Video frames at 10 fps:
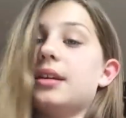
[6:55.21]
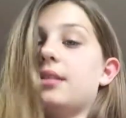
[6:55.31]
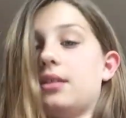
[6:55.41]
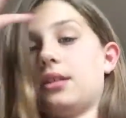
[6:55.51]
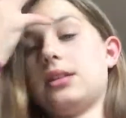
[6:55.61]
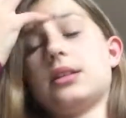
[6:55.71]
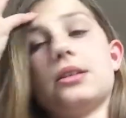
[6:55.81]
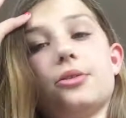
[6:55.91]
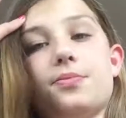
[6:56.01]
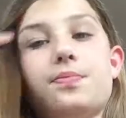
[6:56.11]
And
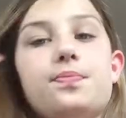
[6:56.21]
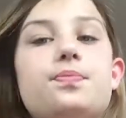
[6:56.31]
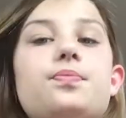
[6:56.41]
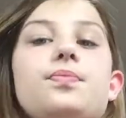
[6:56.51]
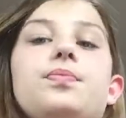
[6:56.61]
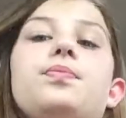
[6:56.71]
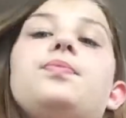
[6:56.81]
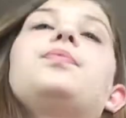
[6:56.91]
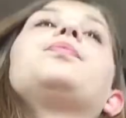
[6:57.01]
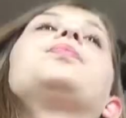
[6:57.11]
um,
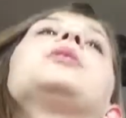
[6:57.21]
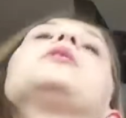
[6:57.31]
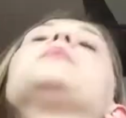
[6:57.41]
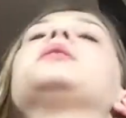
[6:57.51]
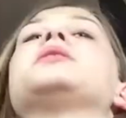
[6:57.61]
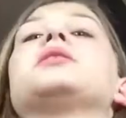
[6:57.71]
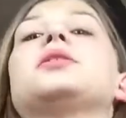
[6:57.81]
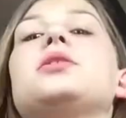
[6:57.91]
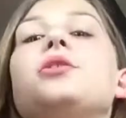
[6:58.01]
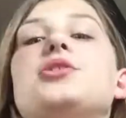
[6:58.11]
my
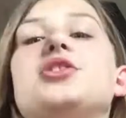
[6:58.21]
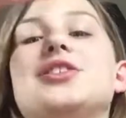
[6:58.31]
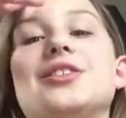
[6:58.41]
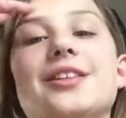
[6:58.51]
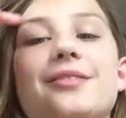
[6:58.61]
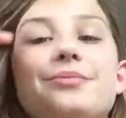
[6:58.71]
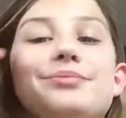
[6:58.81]
sister, she's just like,